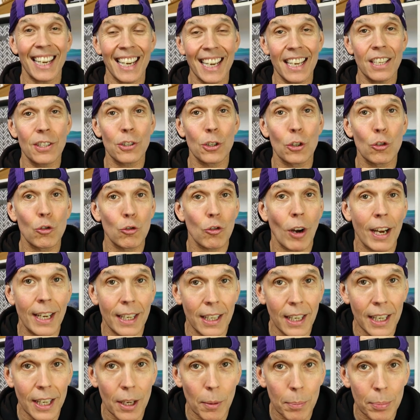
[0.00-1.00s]
it is
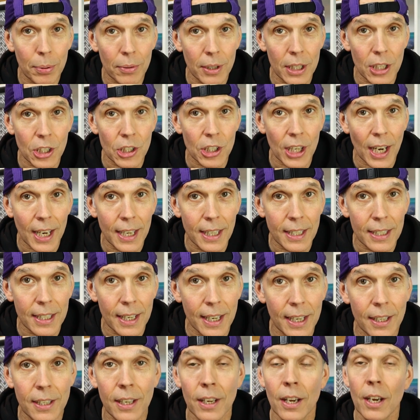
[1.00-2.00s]
greatly
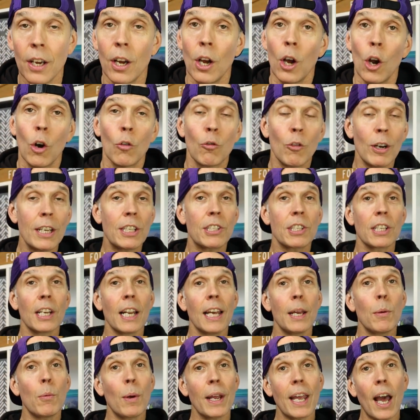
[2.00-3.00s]
appreciated.
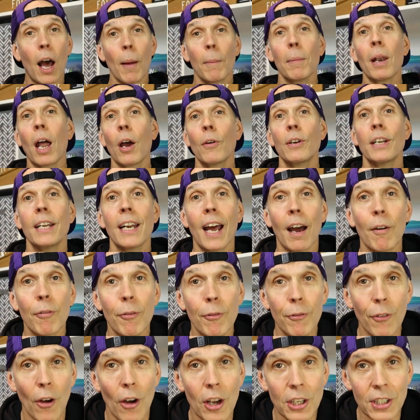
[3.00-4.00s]
Recently we uploaded our
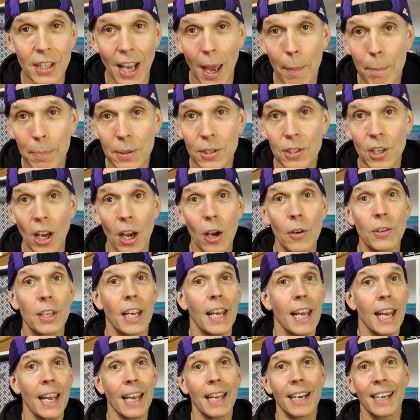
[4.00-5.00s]
first
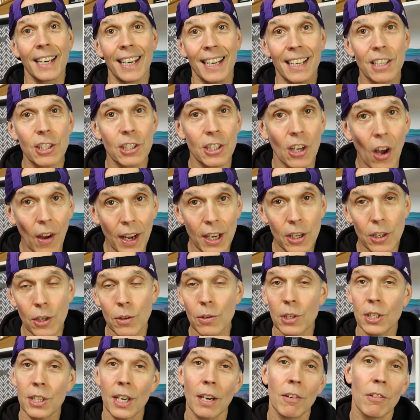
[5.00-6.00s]
episode in an exciting
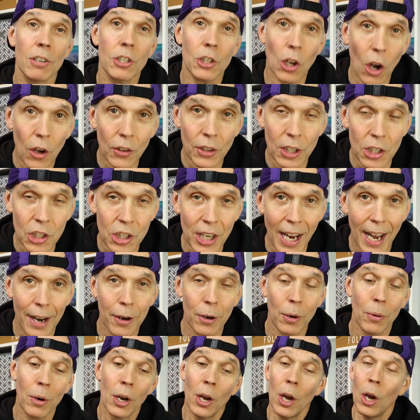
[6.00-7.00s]
new series on the
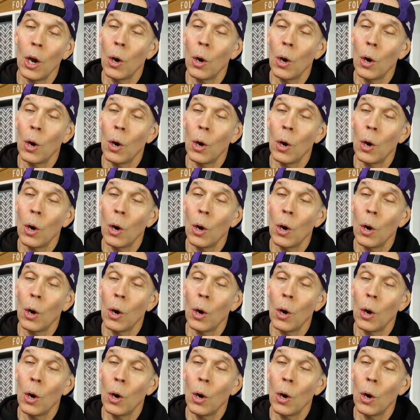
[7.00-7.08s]
channel